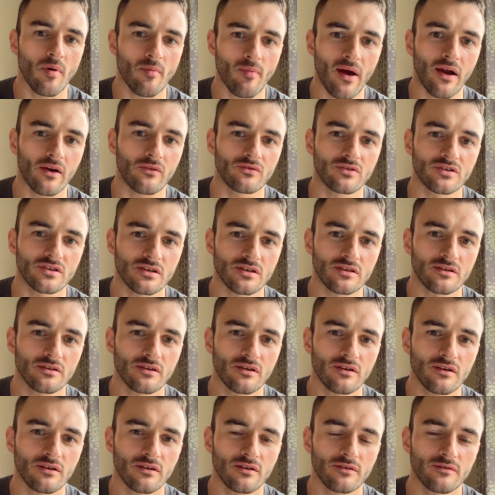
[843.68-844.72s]
amounts
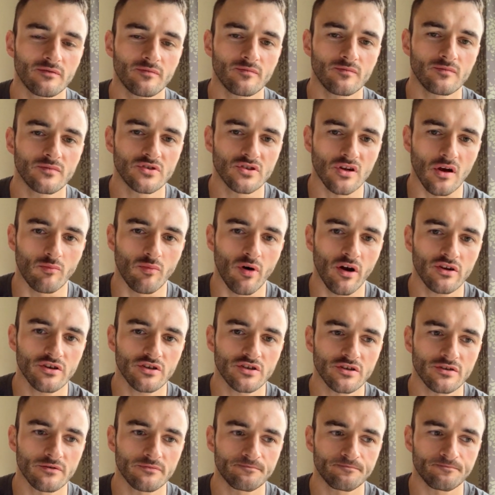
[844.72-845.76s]
so
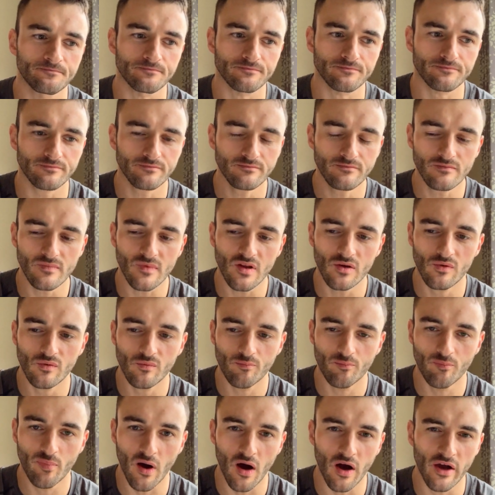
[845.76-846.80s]
much,
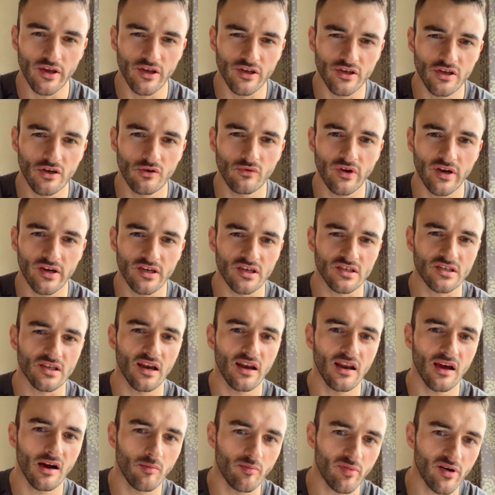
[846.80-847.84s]
but you do need just a
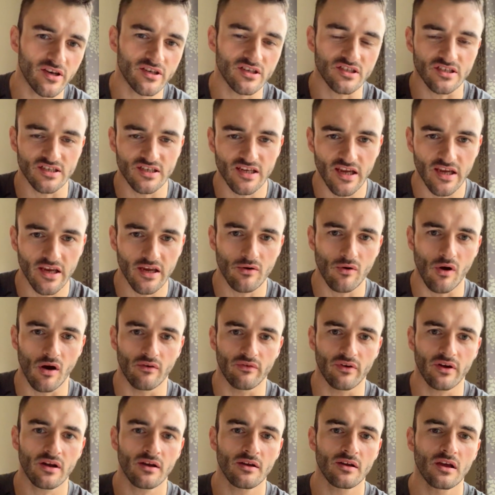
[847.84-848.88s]
little bit just to tick you
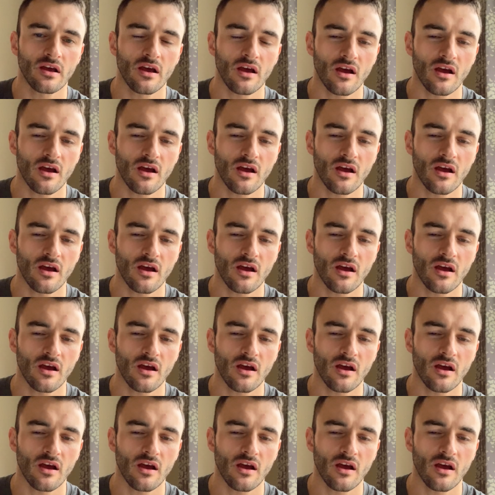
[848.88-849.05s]
over.